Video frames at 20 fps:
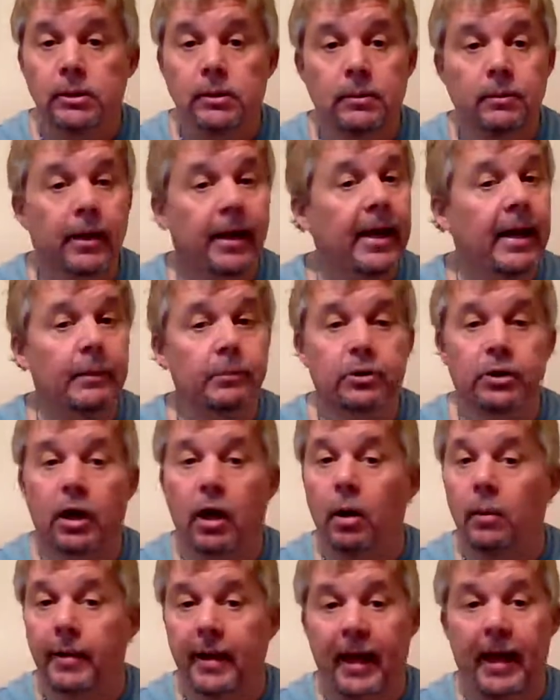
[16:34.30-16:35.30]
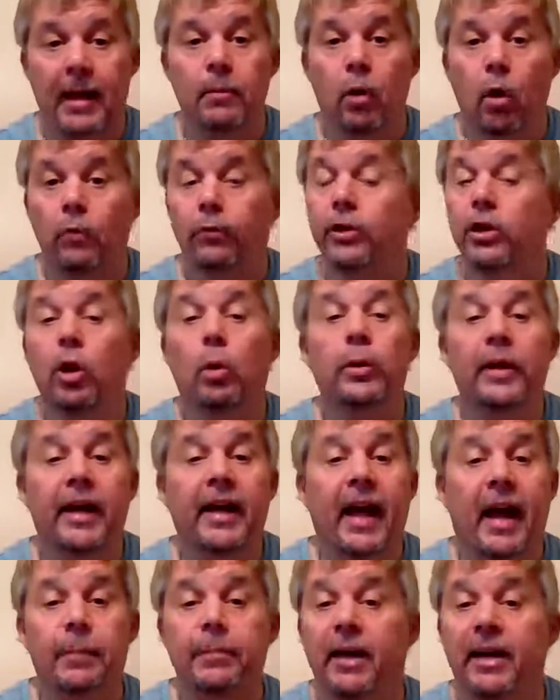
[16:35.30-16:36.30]
My neighbors came over. You know when they
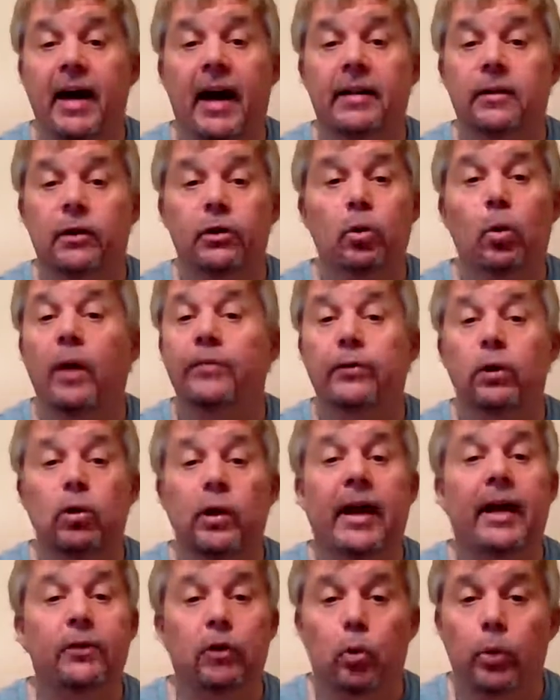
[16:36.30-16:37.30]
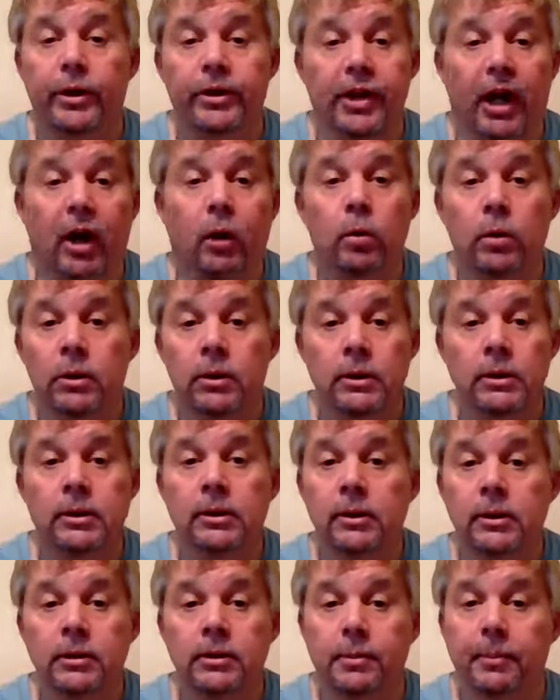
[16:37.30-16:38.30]
came, they knocked on the door. I have to look out the window
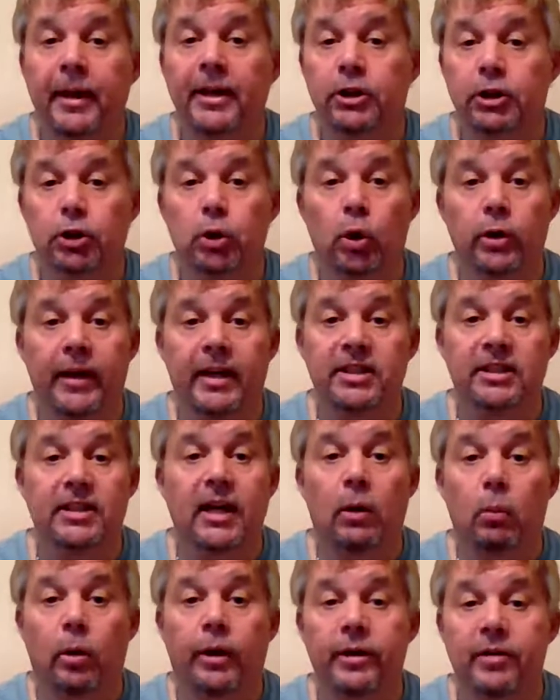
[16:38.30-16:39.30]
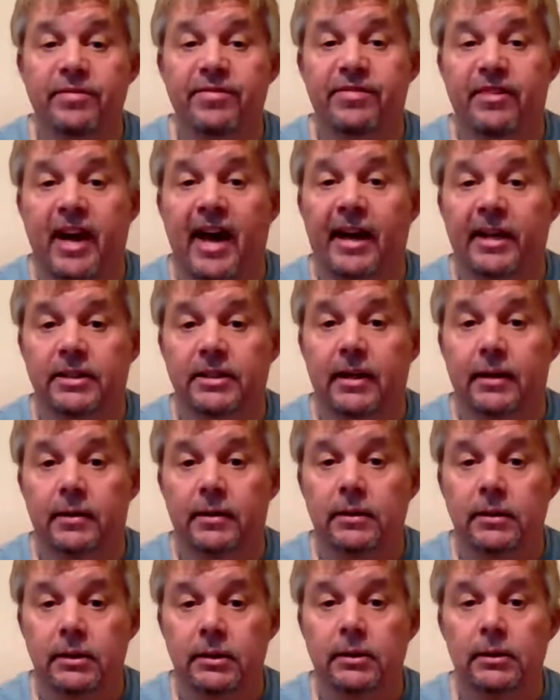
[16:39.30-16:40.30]
to make sure that's not one of your fanatics at
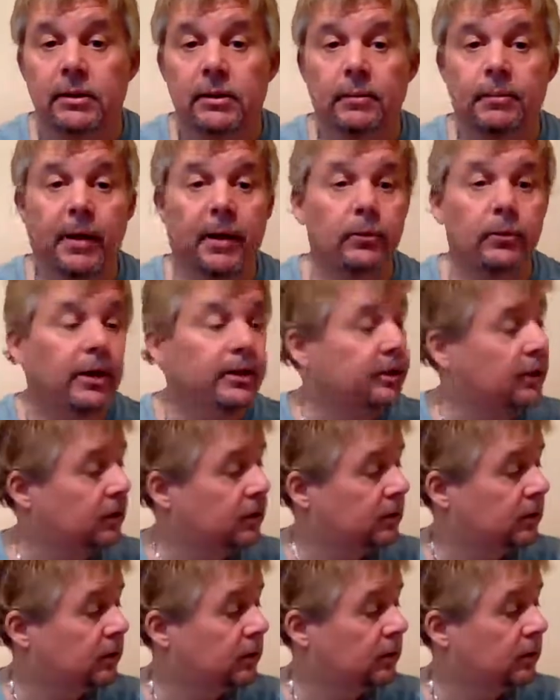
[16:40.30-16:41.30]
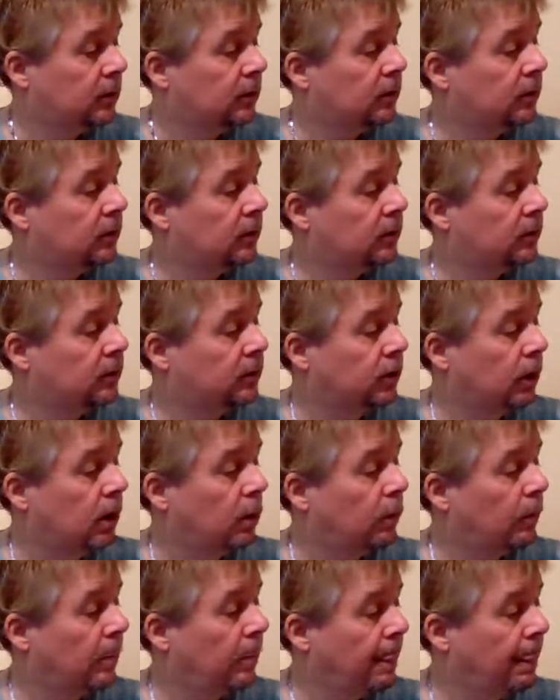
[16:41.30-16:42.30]
my residence.
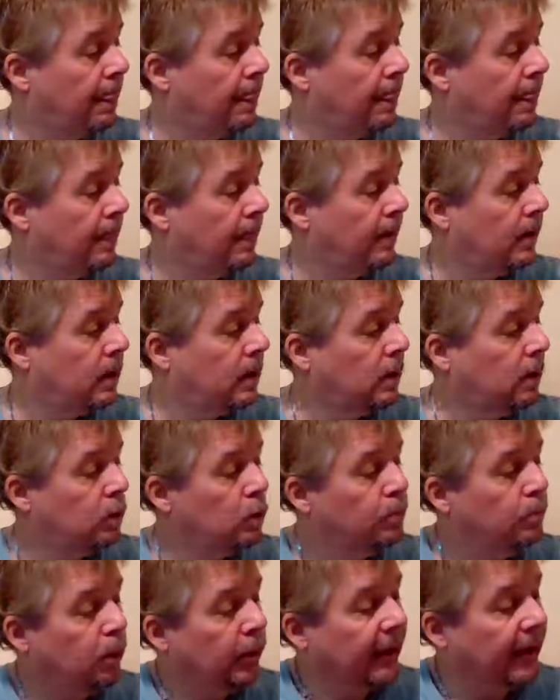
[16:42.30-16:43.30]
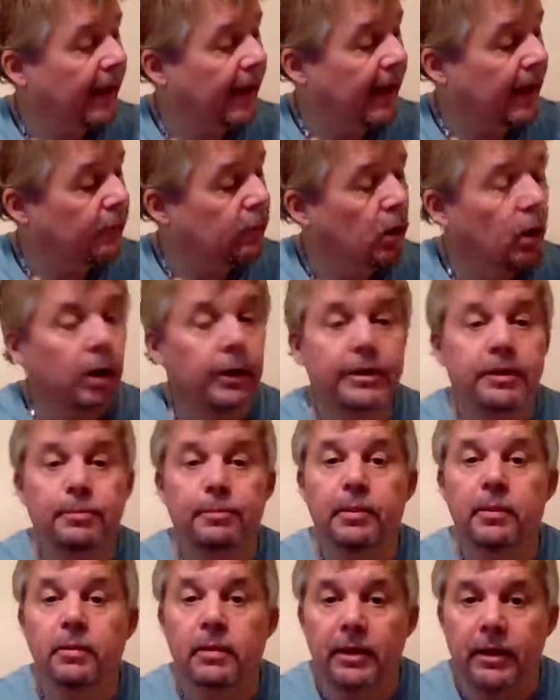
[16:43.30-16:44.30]
So, you put a camera on this
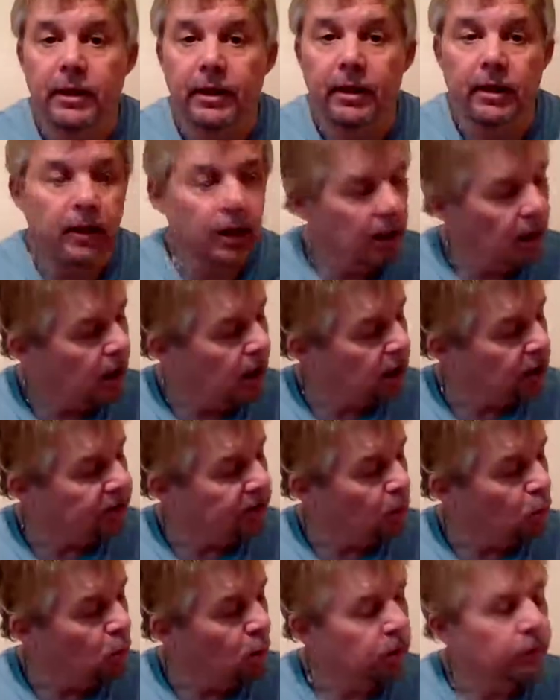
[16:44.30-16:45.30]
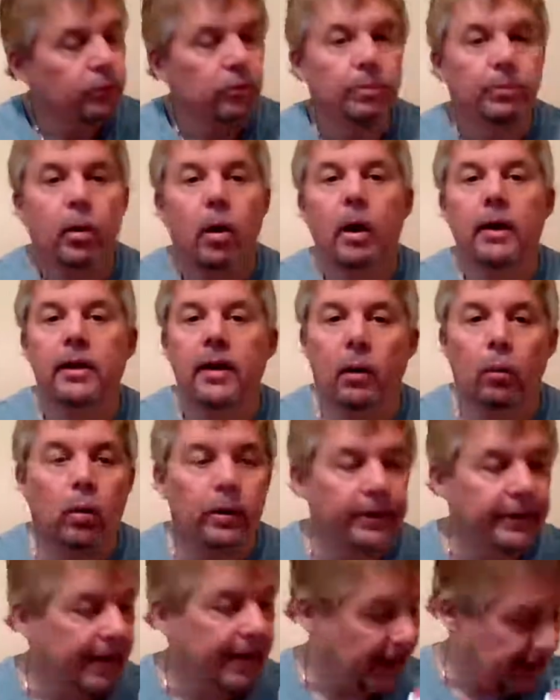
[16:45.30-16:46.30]
building here. Because I'm walking through the parking lot
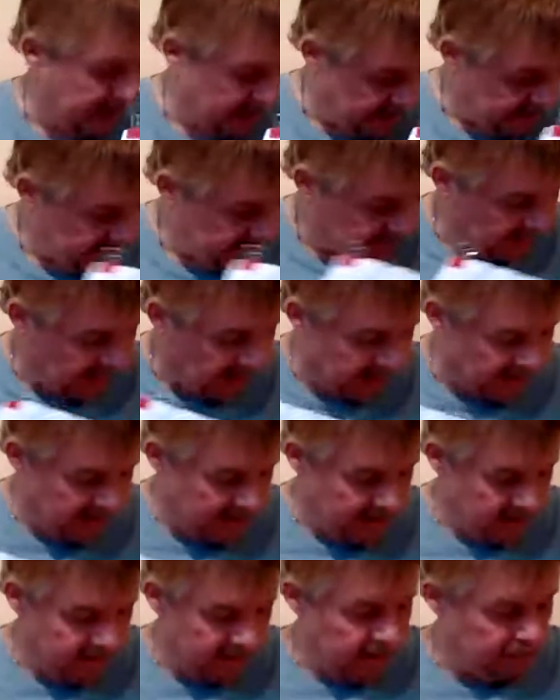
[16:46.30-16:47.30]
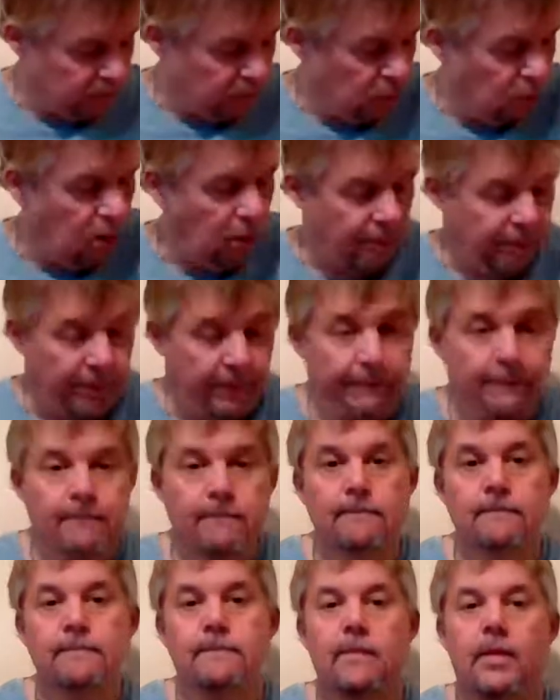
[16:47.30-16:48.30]
one day, and this guy, Elliot
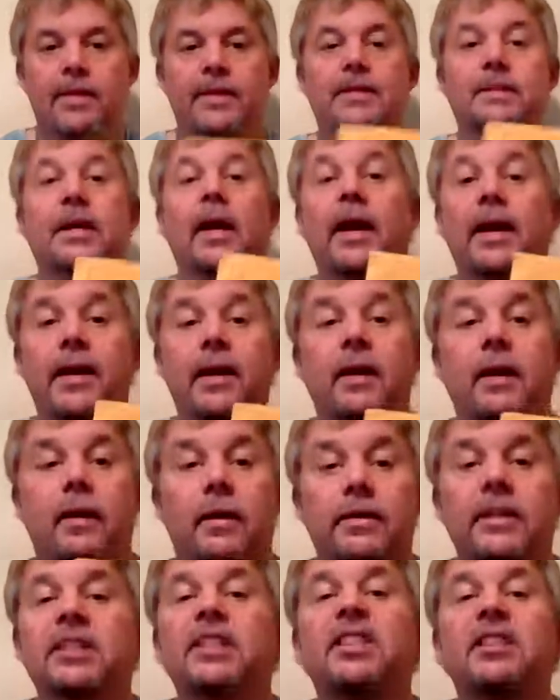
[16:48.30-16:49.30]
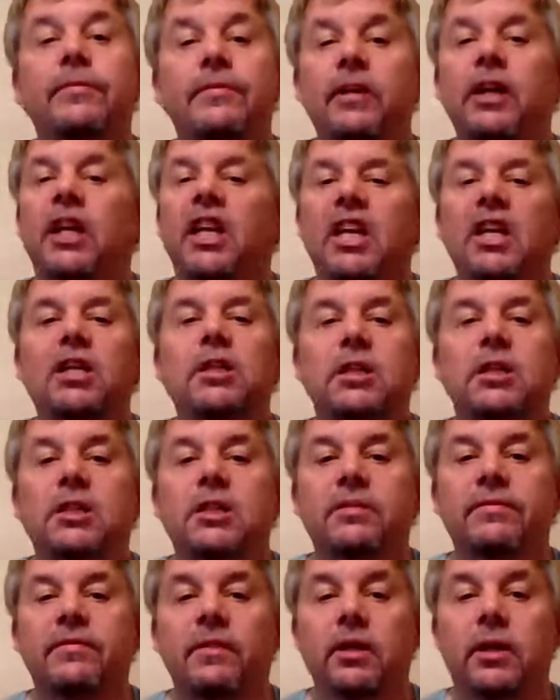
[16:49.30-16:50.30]
Roth, this guy here, this civilian, he's a
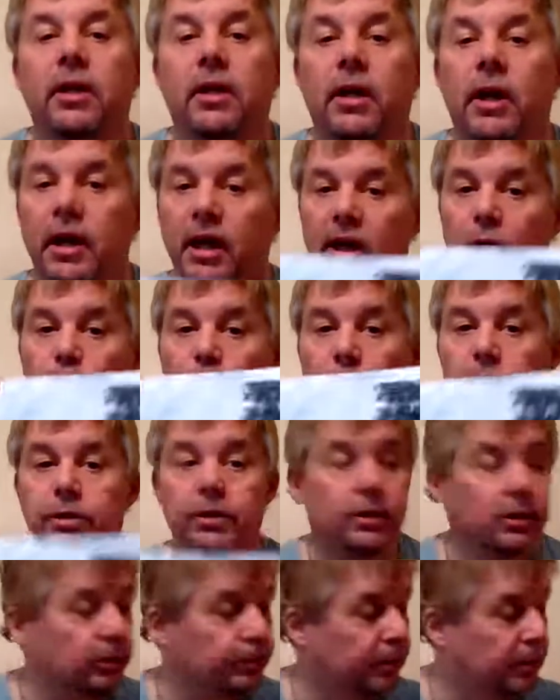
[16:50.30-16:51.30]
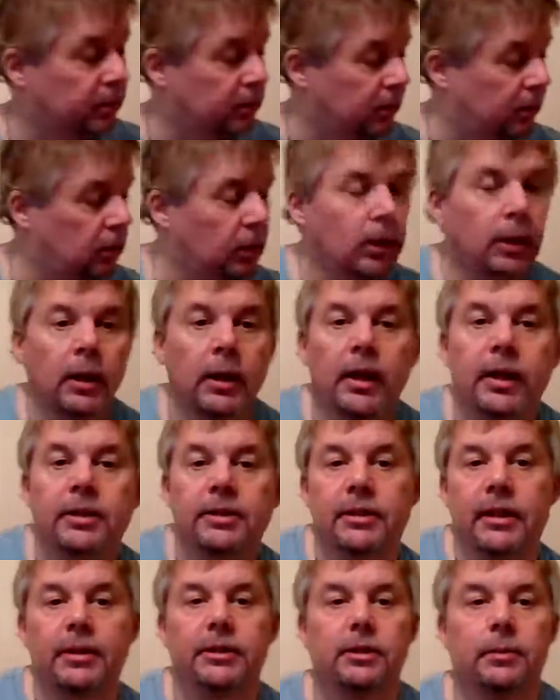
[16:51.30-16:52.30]
civilian. He works at this building.
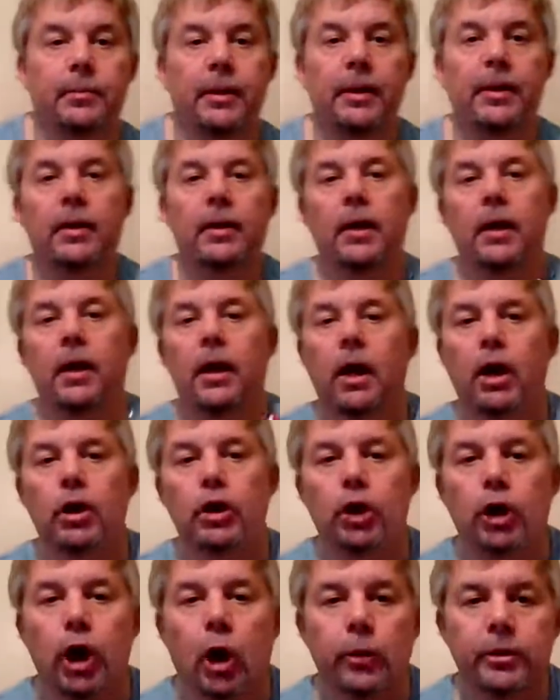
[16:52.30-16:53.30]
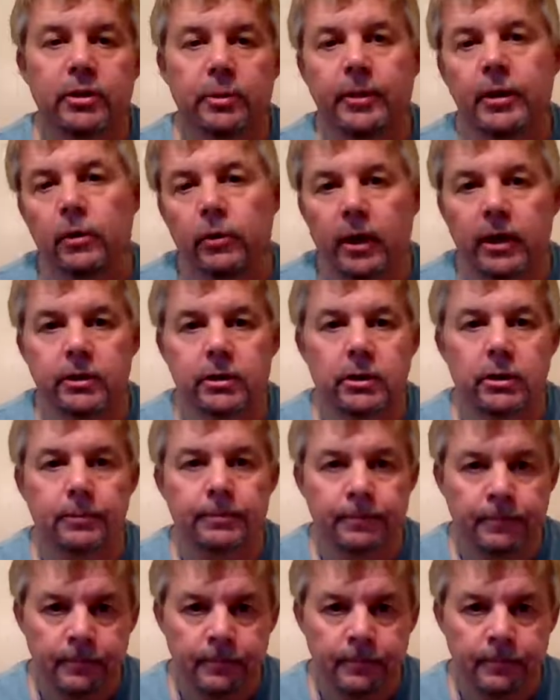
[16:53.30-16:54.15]
Says to me, you're going to be arrested.